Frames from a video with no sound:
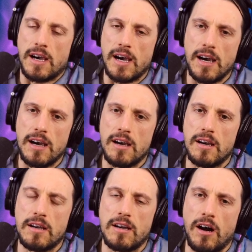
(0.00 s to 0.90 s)

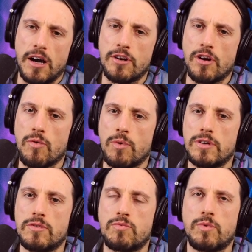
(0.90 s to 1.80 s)
Uh, I don't know
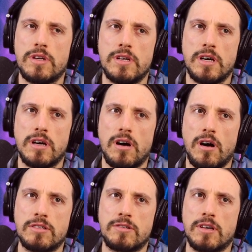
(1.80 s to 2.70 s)
when when
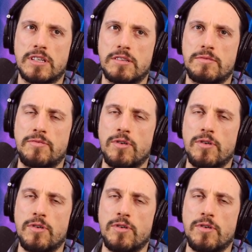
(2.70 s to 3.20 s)
I was ex-